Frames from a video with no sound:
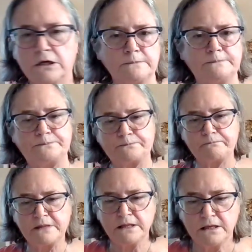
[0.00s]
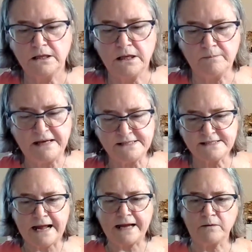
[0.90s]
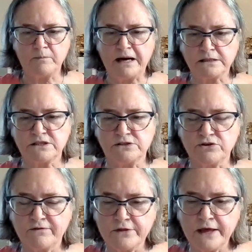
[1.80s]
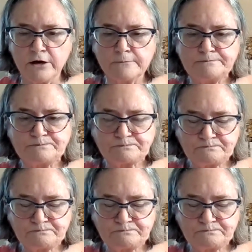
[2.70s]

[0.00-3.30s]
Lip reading: fall. My stack of boxes over there.